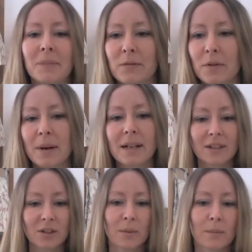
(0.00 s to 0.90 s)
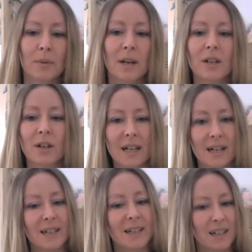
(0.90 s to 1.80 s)
For my next jumper, I'll look a
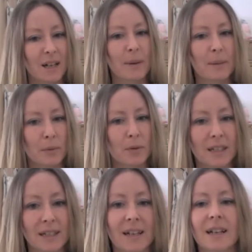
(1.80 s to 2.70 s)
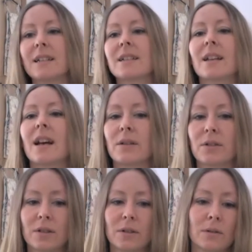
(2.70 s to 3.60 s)
little bit more detail into how
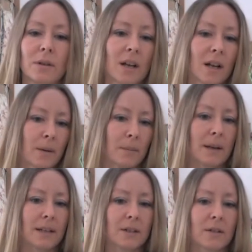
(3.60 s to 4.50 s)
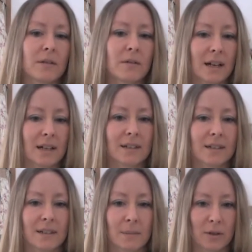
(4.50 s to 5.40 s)
to make your raglan
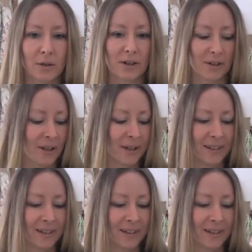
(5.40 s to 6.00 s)
symmetrical.